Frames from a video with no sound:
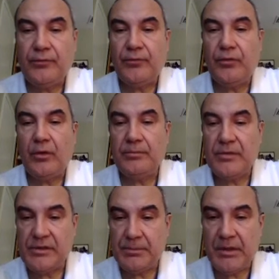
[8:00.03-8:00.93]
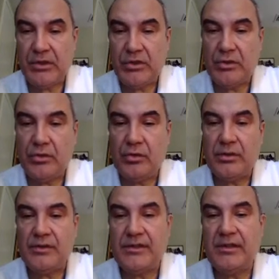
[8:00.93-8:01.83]
from this picture, you
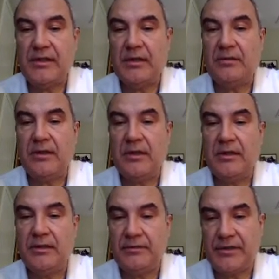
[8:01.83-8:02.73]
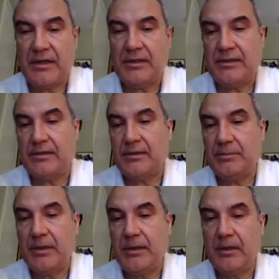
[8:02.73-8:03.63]
can see their relative sizes
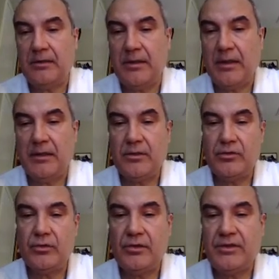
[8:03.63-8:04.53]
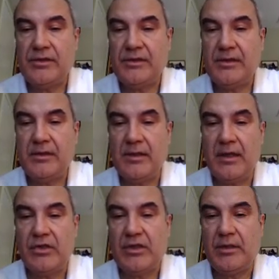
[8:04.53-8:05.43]
by area. So this is the
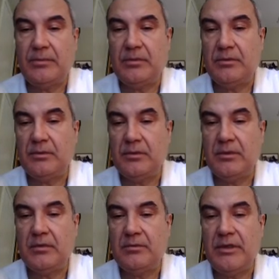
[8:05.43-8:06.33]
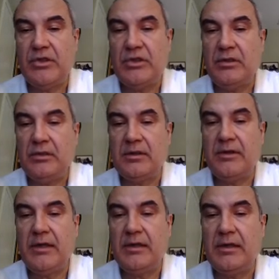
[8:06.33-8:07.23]
hash table uh, region, the
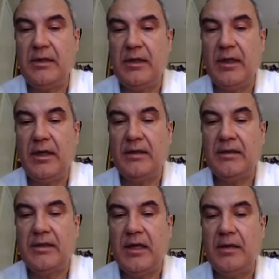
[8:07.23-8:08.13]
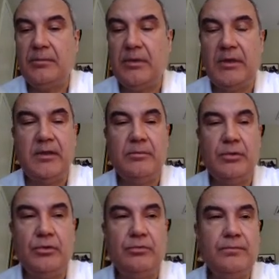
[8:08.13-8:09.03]
green, and the cam in the
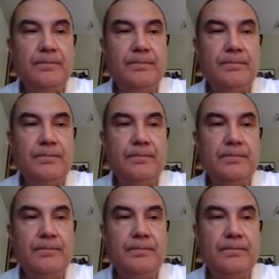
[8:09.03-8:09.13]
blue.